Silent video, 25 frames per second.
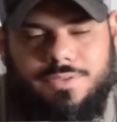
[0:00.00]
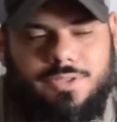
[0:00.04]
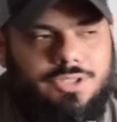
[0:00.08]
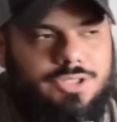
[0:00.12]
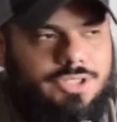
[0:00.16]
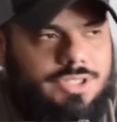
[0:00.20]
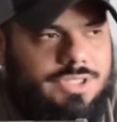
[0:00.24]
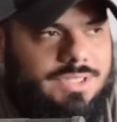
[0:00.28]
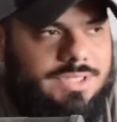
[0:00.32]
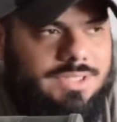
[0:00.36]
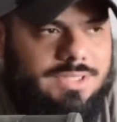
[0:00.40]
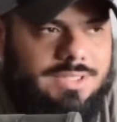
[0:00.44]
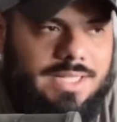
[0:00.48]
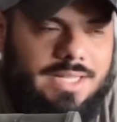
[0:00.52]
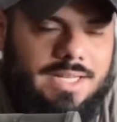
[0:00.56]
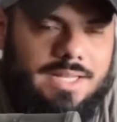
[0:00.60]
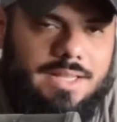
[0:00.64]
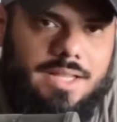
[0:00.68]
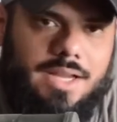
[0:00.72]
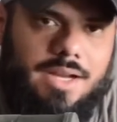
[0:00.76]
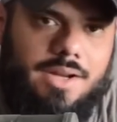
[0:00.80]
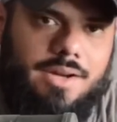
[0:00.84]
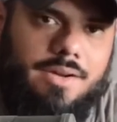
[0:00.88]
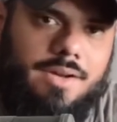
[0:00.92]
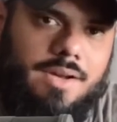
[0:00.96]
or you're just
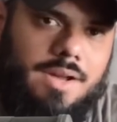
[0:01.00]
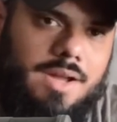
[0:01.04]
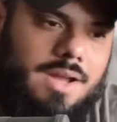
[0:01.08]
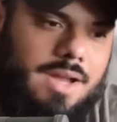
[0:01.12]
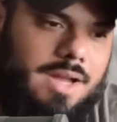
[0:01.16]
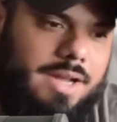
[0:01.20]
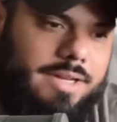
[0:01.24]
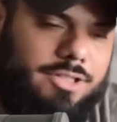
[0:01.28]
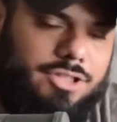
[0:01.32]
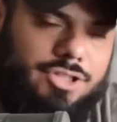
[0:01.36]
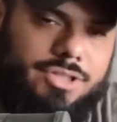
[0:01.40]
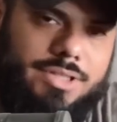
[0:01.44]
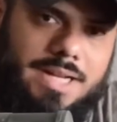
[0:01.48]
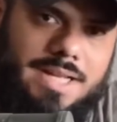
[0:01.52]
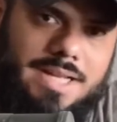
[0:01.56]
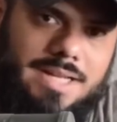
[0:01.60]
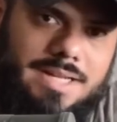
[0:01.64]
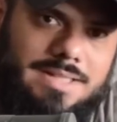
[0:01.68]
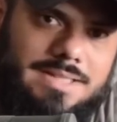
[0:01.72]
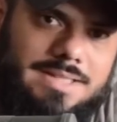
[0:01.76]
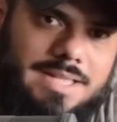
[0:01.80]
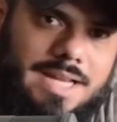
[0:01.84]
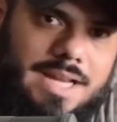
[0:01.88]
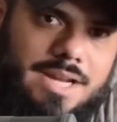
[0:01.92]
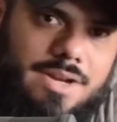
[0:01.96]
sitting there and you're trying to
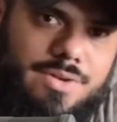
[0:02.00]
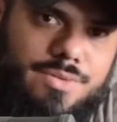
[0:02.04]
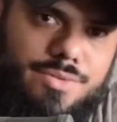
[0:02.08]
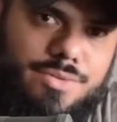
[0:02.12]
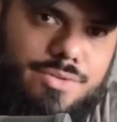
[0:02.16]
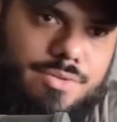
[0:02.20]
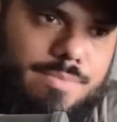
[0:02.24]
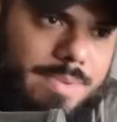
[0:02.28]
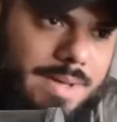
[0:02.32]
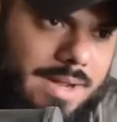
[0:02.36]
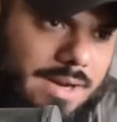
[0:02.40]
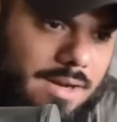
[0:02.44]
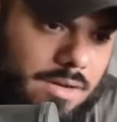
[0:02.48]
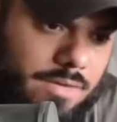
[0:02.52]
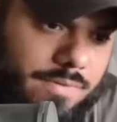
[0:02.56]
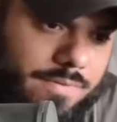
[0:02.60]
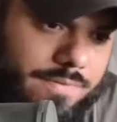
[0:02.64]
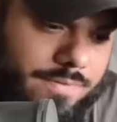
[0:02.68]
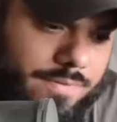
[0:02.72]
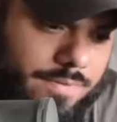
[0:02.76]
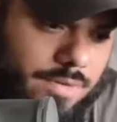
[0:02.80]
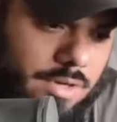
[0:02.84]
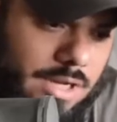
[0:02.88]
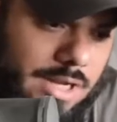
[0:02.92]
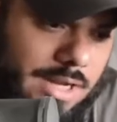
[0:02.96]
get a tight group out of
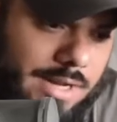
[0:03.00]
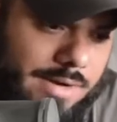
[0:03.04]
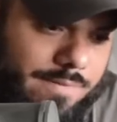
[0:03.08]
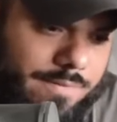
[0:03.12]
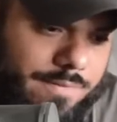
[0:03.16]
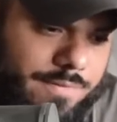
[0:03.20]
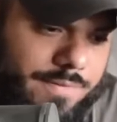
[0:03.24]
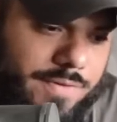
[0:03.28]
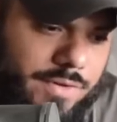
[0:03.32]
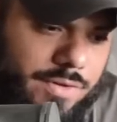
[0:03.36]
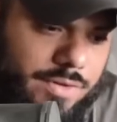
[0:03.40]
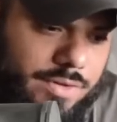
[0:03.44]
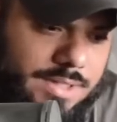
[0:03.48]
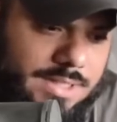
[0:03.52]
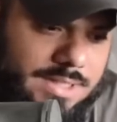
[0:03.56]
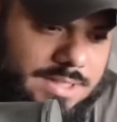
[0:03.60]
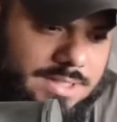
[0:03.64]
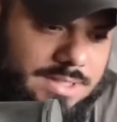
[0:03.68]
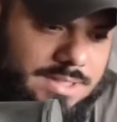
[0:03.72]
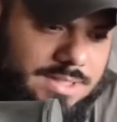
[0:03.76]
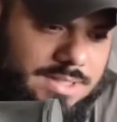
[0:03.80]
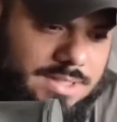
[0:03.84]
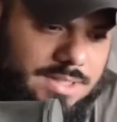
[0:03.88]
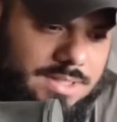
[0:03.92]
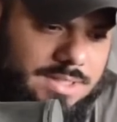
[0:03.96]
at further
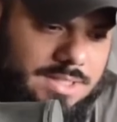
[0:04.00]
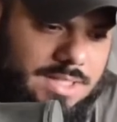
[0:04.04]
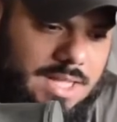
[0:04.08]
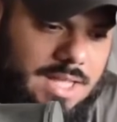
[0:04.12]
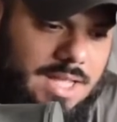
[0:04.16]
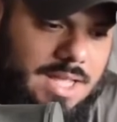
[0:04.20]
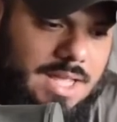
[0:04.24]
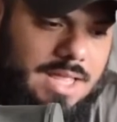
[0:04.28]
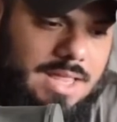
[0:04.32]
distances,